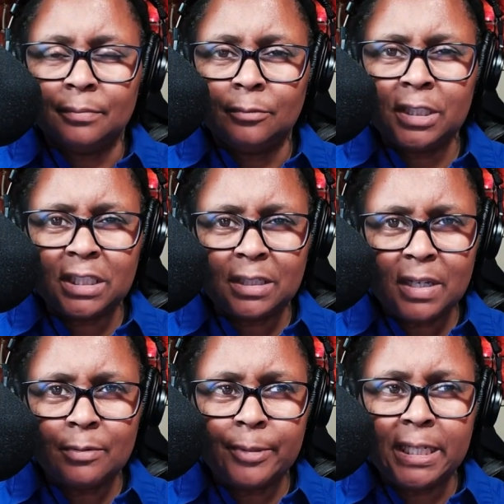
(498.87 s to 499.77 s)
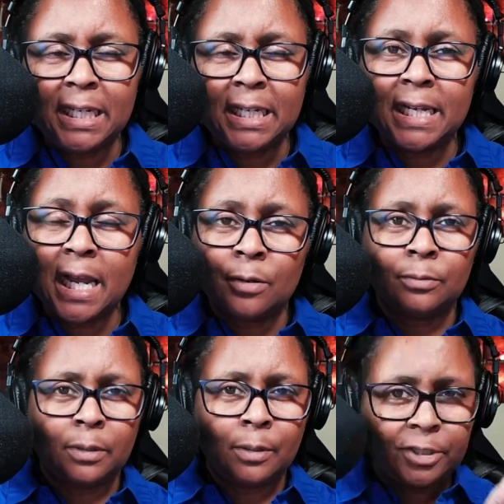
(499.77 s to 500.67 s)
What's the minimum we need? Now,
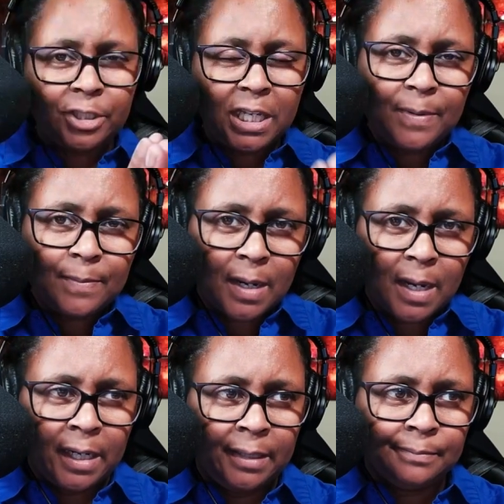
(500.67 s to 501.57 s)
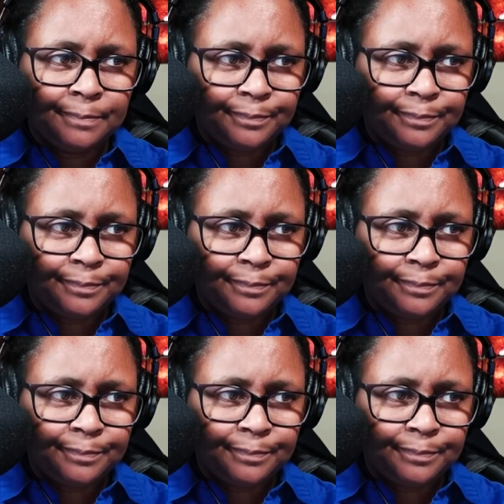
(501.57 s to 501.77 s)
I want you to keep in mind,